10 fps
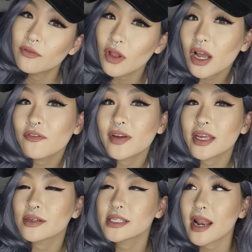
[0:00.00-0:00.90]
vlog
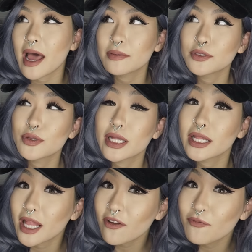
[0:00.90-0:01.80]
videos that I
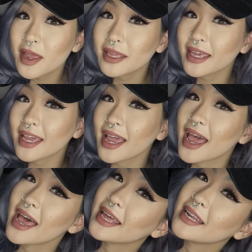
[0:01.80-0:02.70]
absolutely love making.
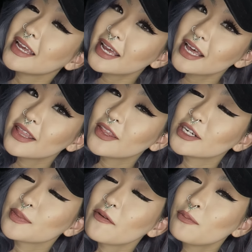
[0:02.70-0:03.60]
And
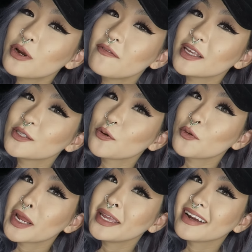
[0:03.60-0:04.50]
there's my previous one
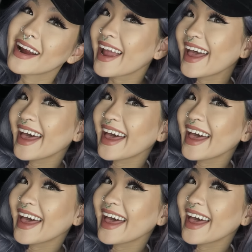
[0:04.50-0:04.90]
right here.